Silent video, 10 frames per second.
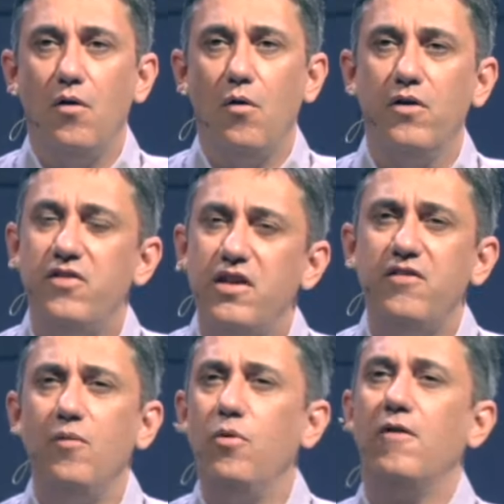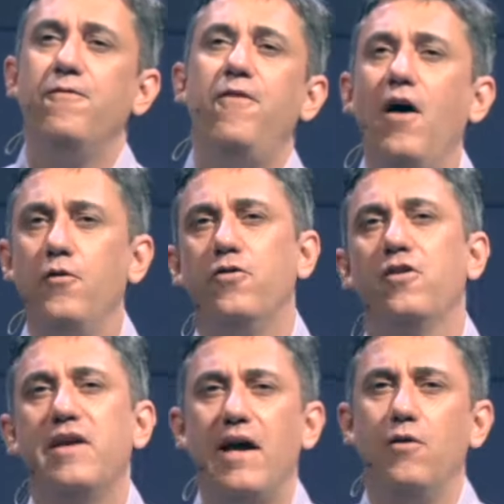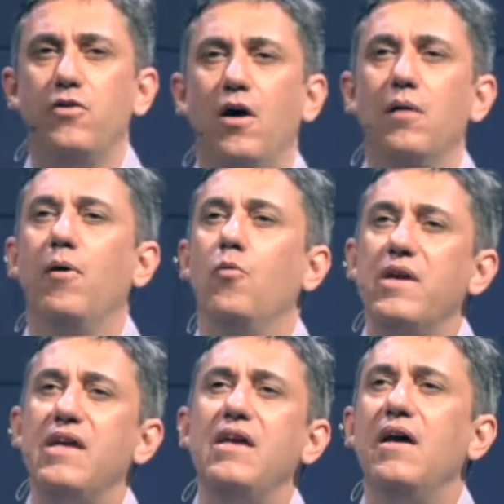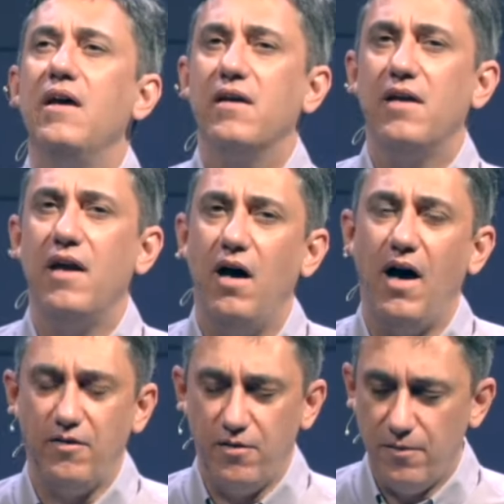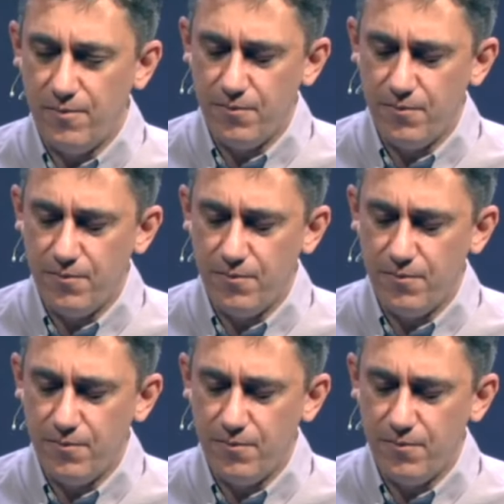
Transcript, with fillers: Or is he someone our fathers could count on, but we cannot.